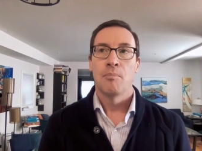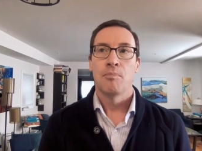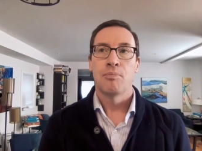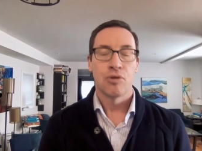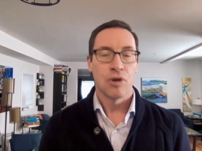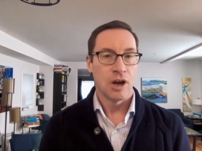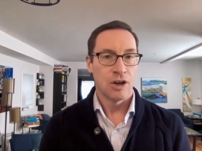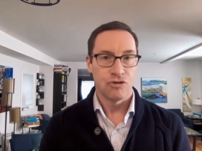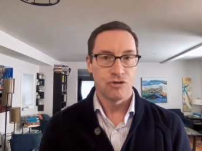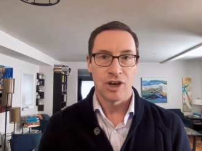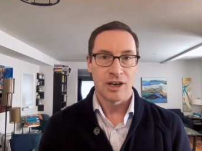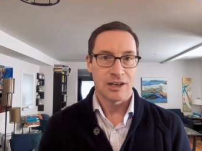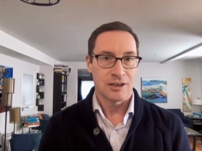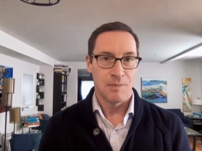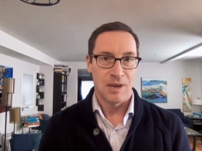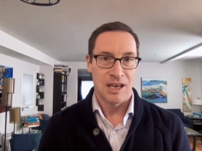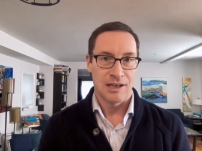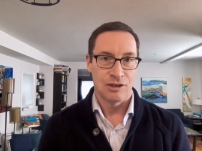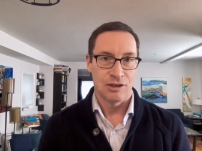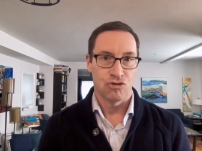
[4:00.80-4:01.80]
project
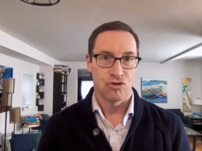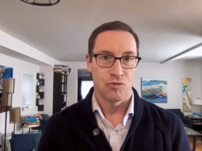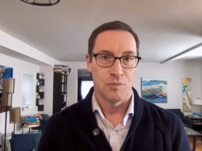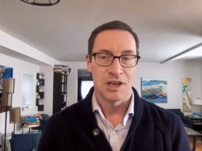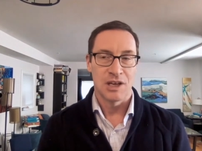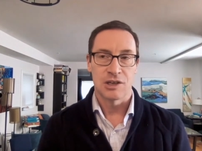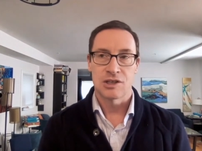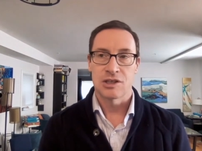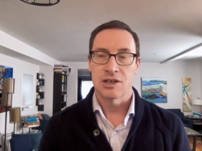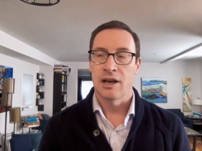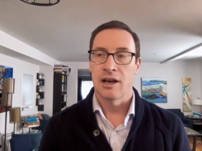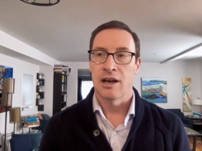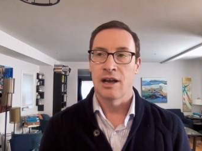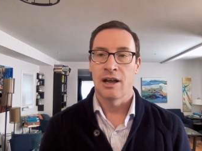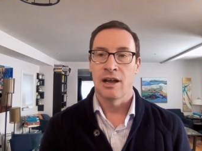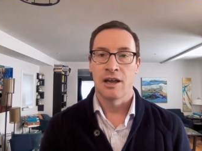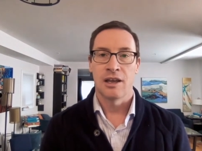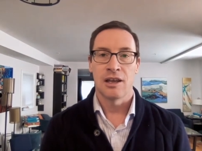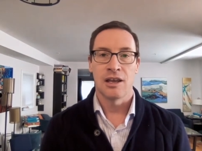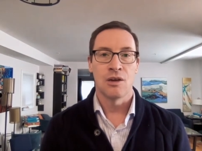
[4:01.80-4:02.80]
management,
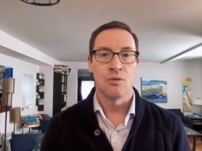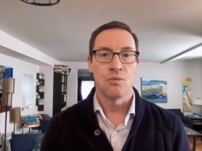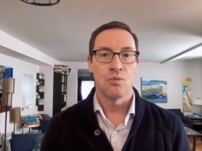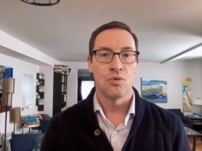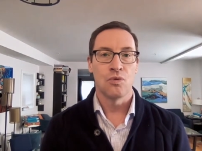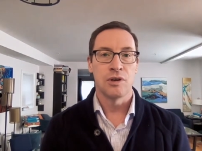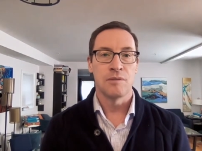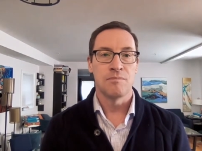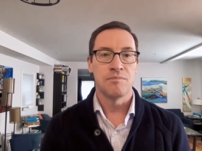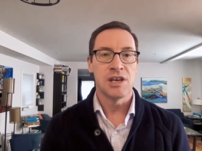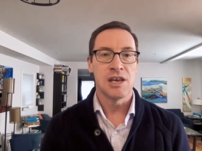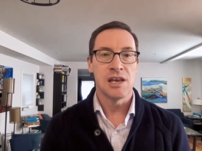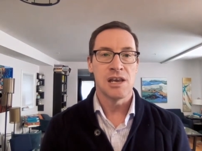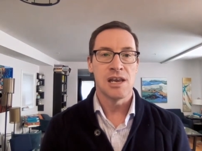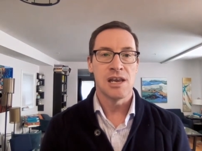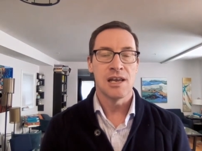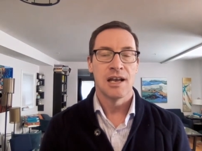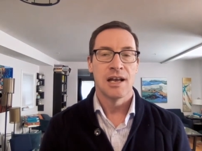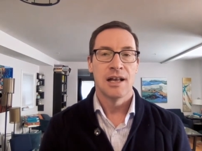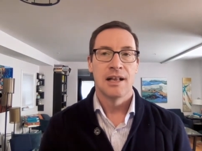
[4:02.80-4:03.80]
uh, it would
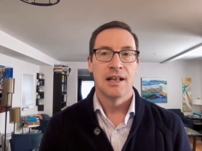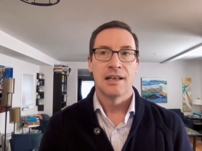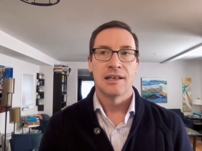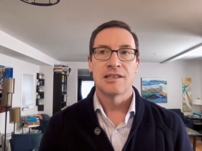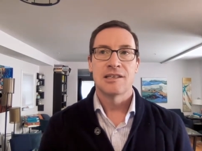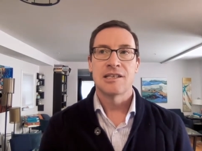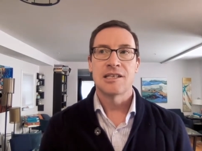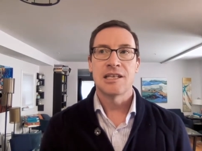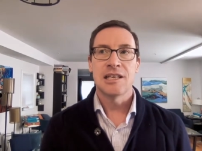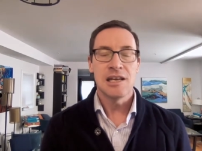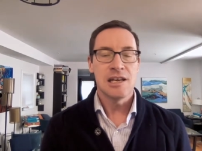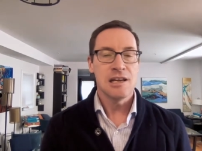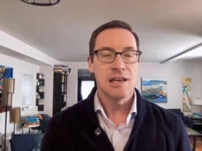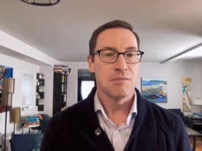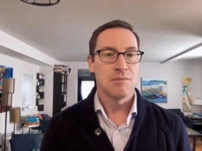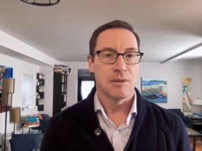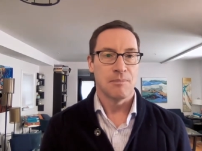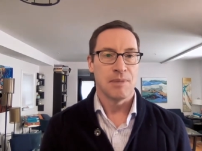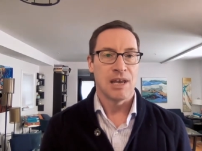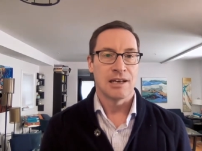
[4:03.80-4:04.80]
be
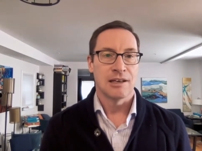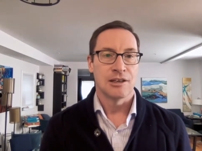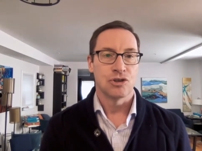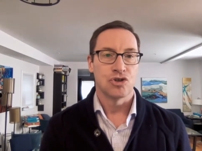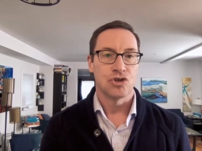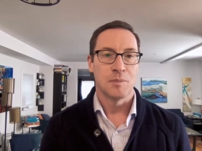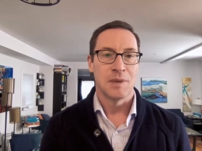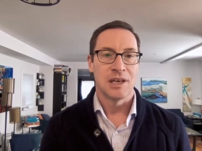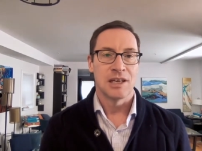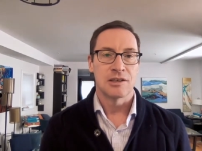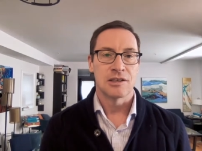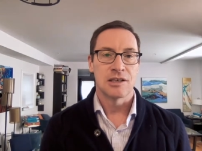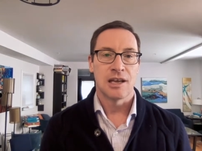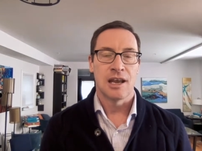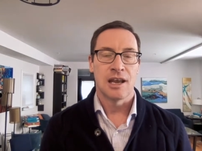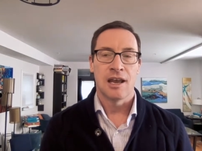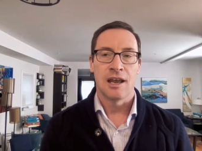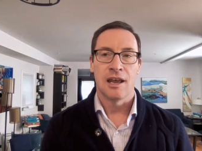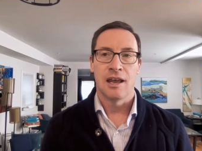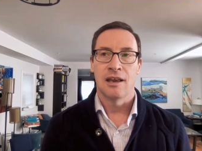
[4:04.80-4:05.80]
team management
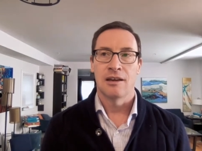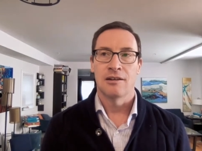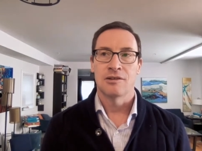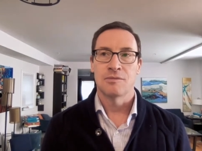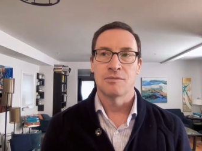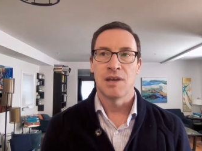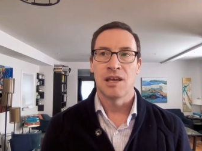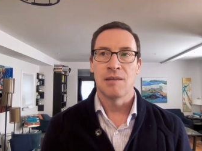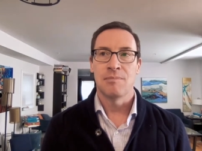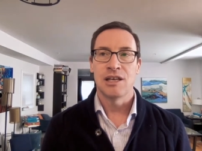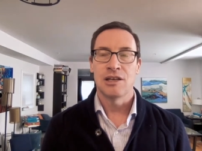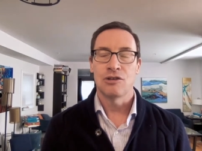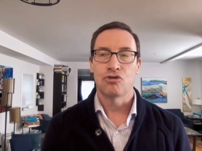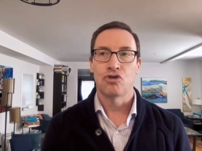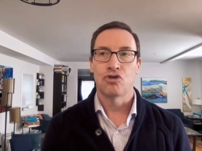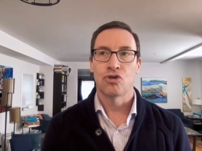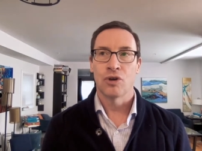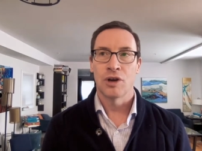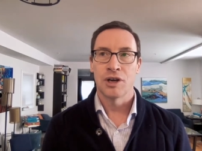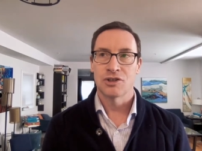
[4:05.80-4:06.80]
and maybe
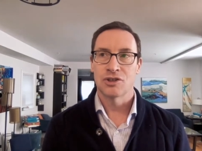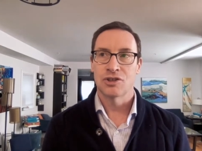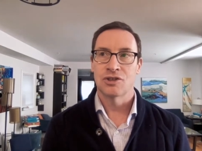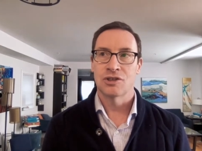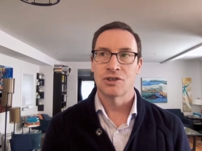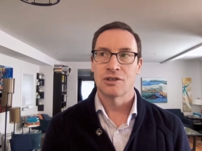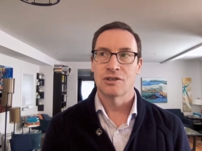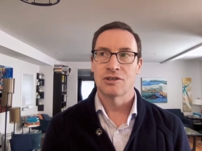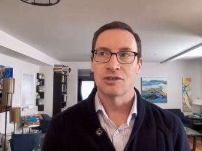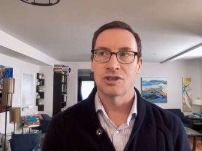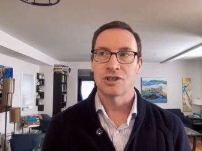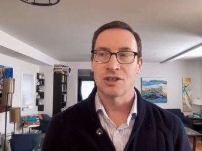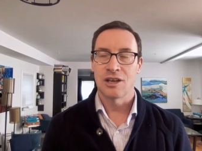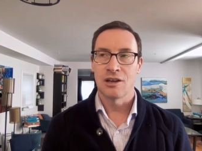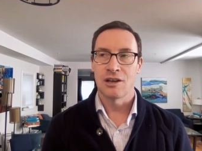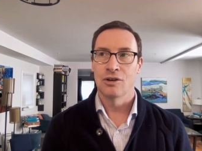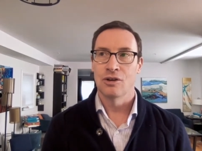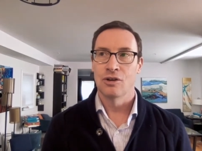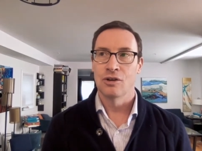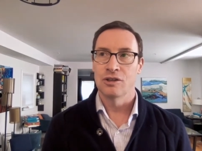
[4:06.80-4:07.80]
trust
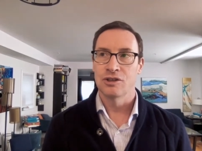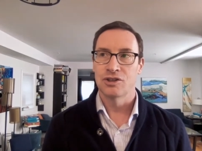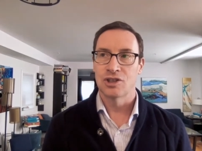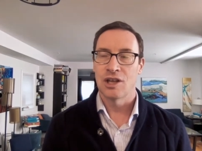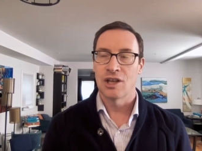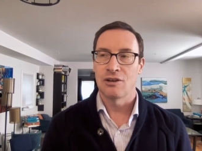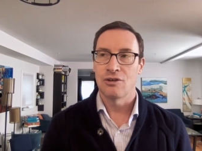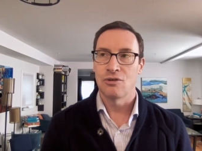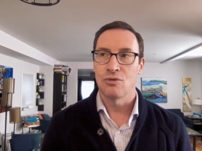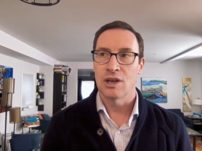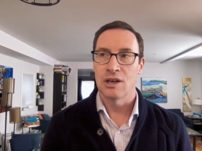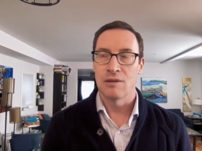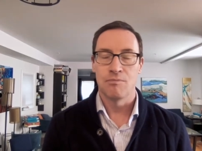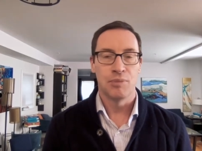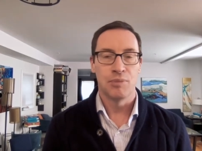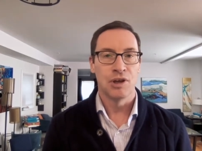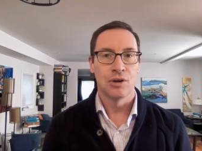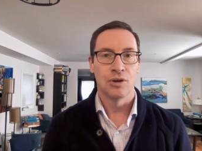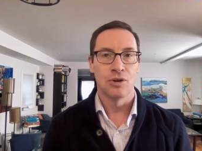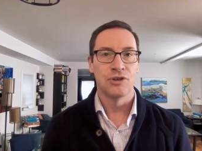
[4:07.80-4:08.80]
skills that you can
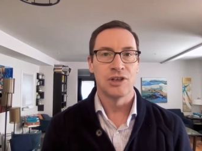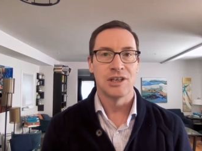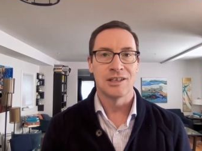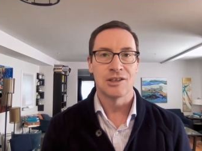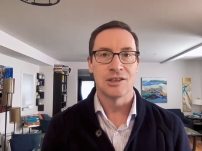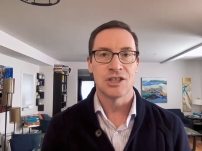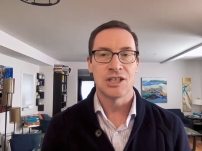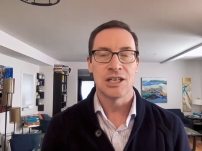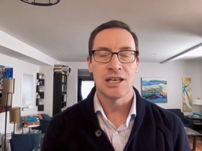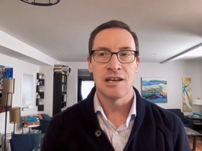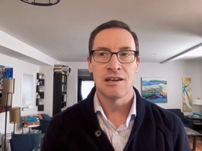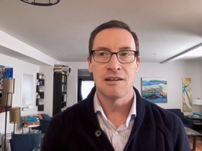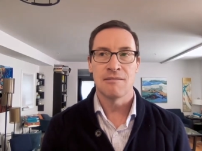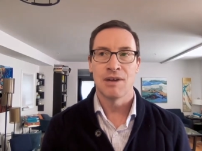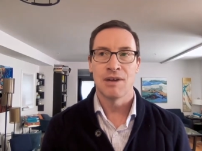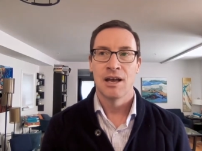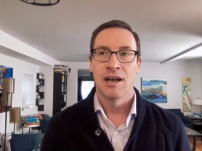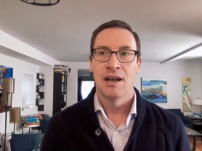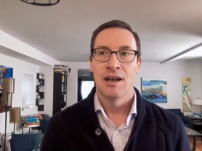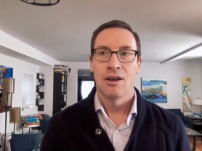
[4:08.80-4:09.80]
build in a
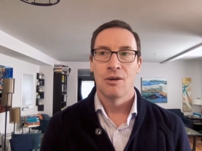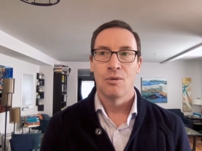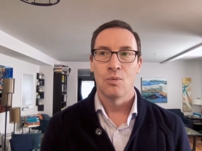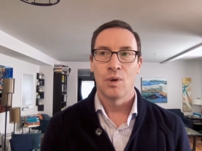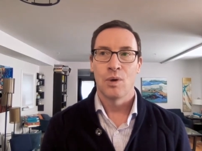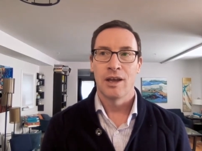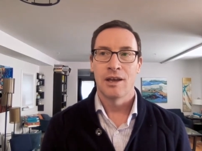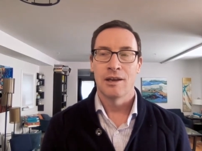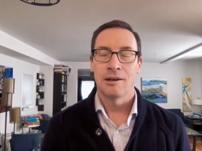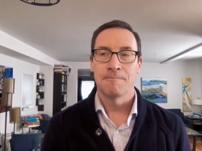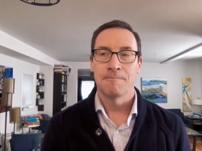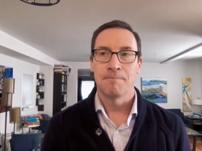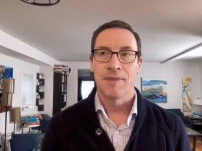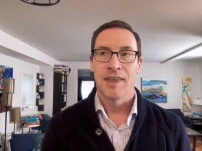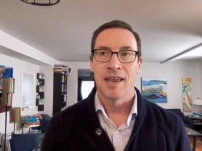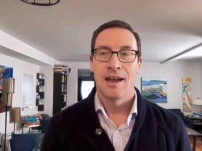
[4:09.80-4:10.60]
team when